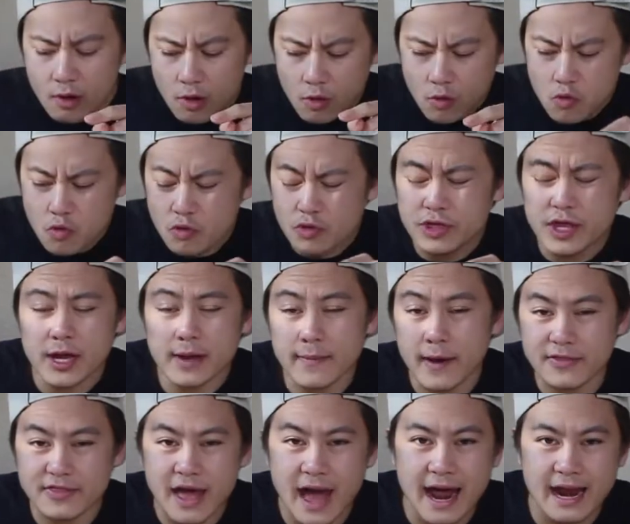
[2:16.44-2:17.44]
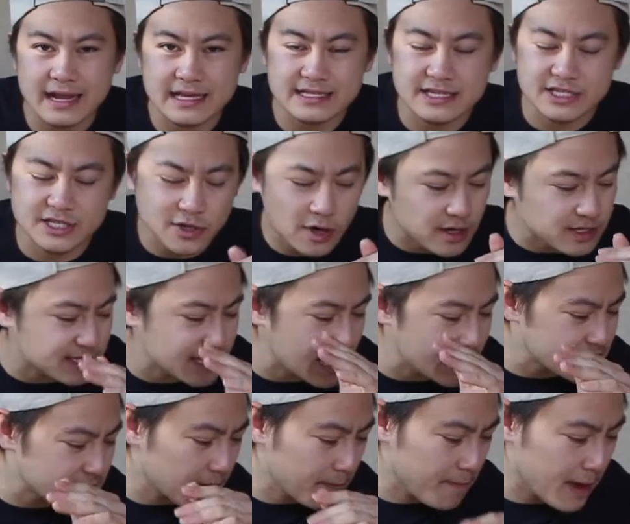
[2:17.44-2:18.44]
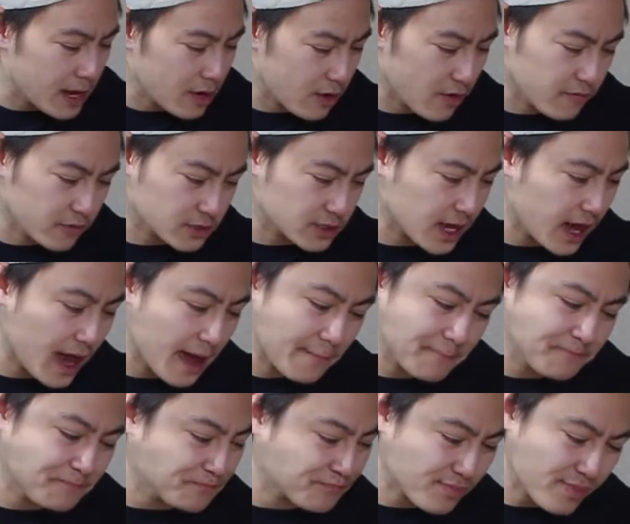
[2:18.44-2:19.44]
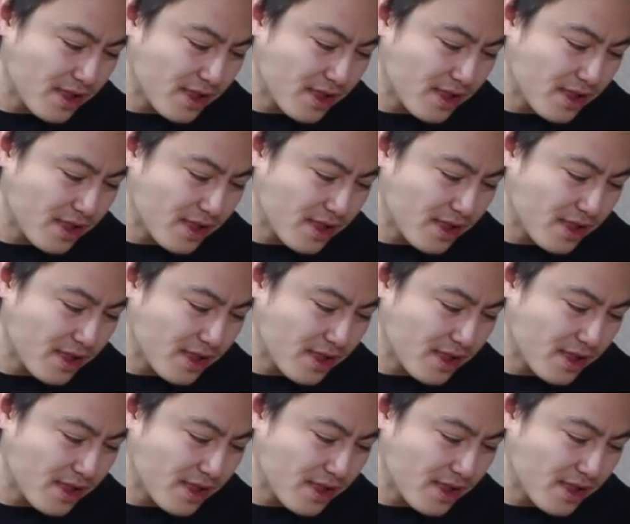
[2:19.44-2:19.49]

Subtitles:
cool thing about that is it started tasting better over time.